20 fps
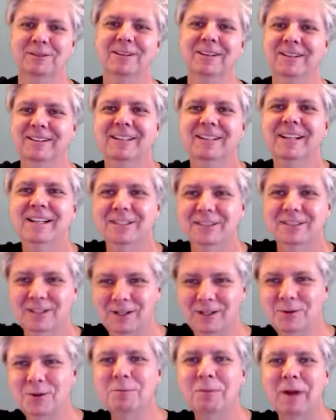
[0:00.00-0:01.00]
you know,
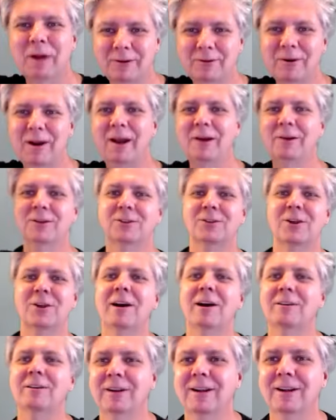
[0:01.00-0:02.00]
through my crown
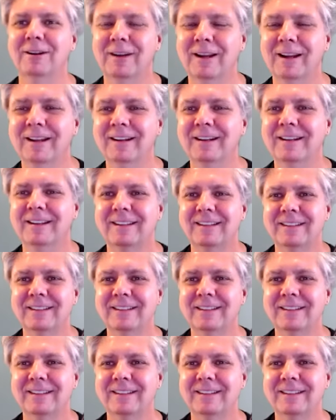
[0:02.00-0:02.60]
chakra, right?